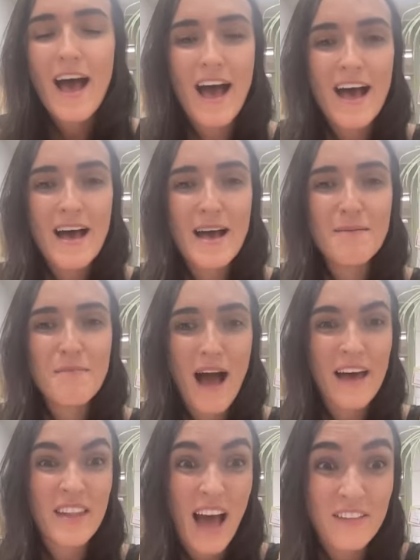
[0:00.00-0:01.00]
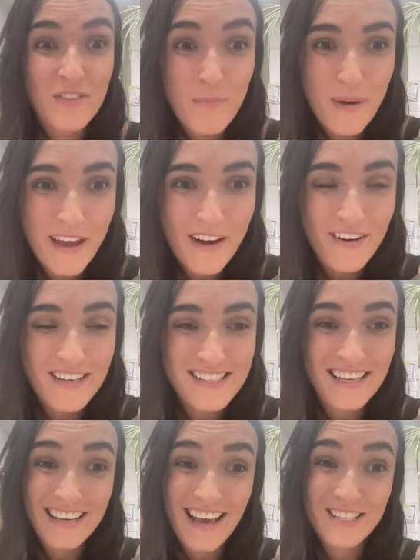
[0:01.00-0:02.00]
And the
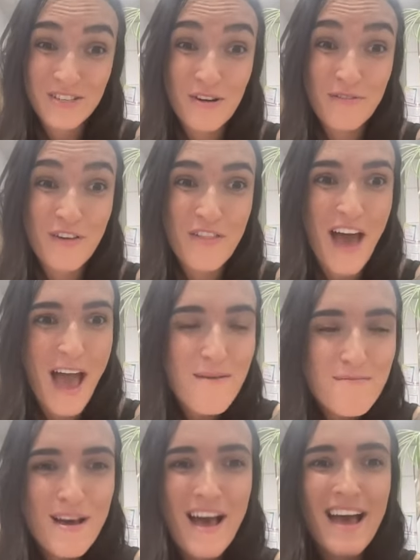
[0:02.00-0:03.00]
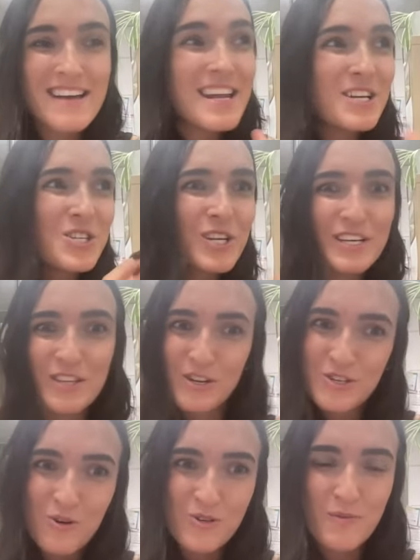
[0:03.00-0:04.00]
parents, I guess, for them, initially their
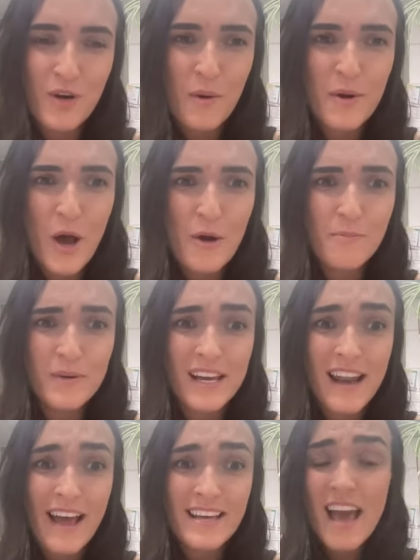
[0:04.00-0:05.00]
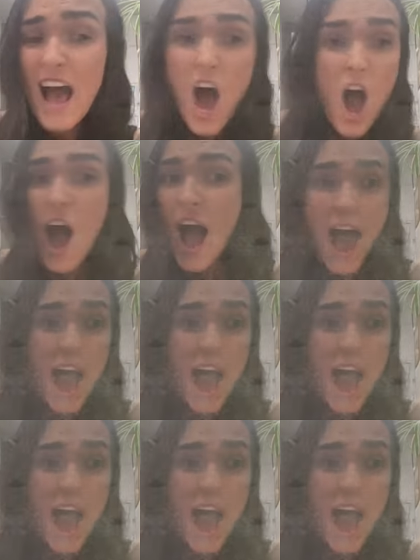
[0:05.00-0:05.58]
children were going home being like, oh,